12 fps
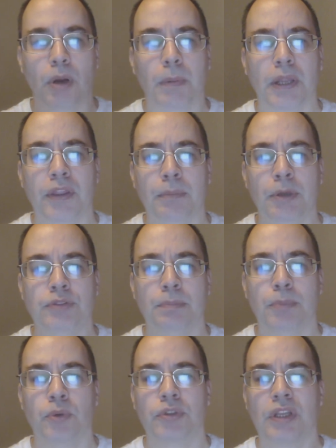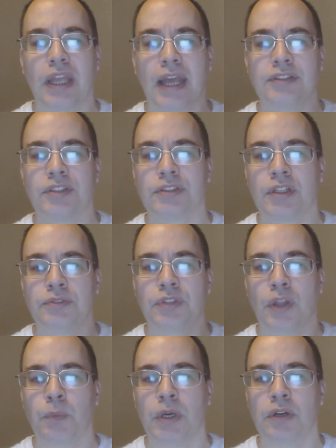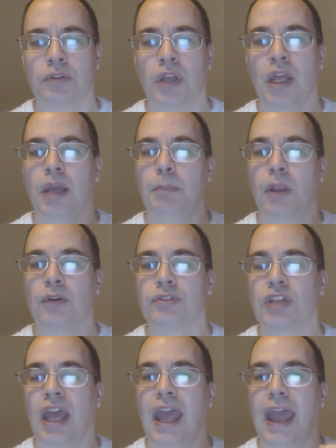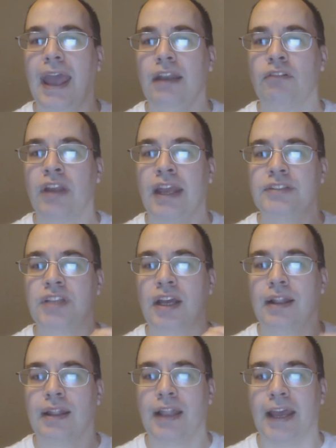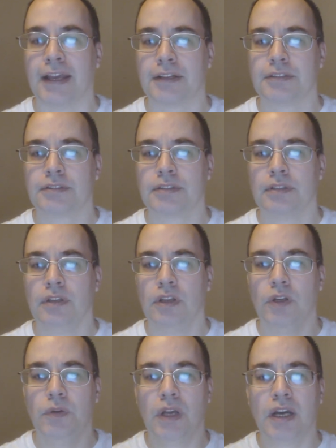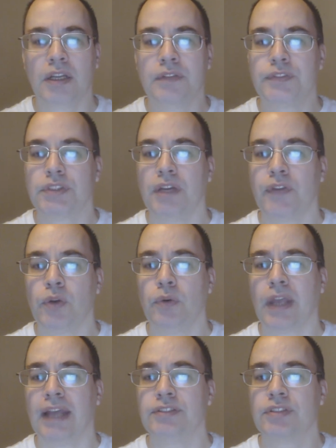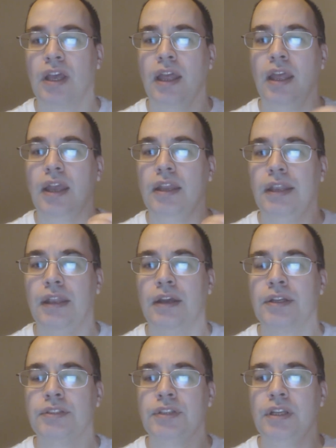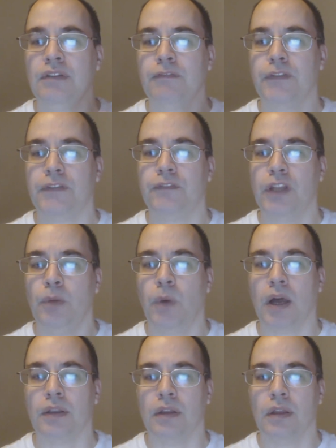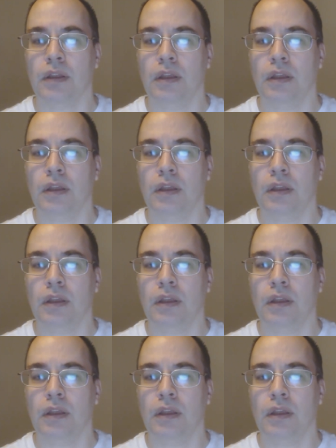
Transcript: Probably the most important cancer cells in the world belong to Henrietta Lacks, who died of cervical cancer in 1951.